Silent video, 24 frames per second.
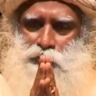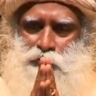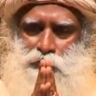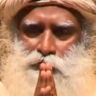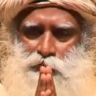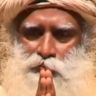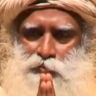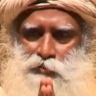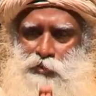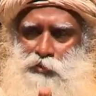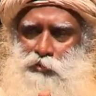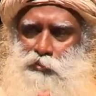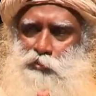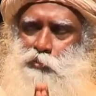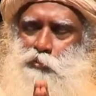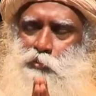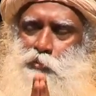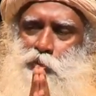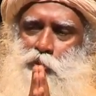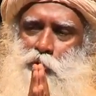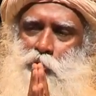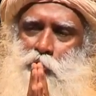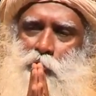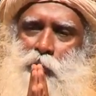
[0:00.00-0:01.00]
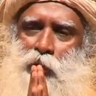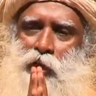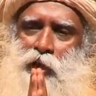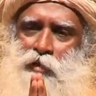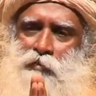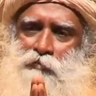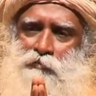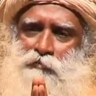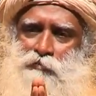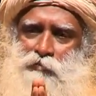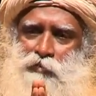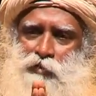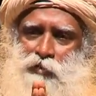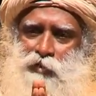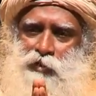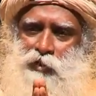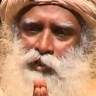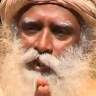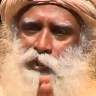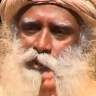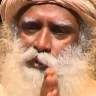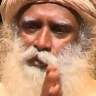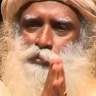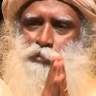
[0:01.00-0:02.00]
to you. It could be your wife,
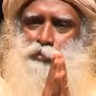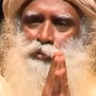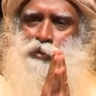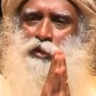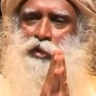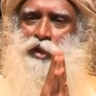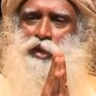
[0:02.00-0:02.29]
it could be your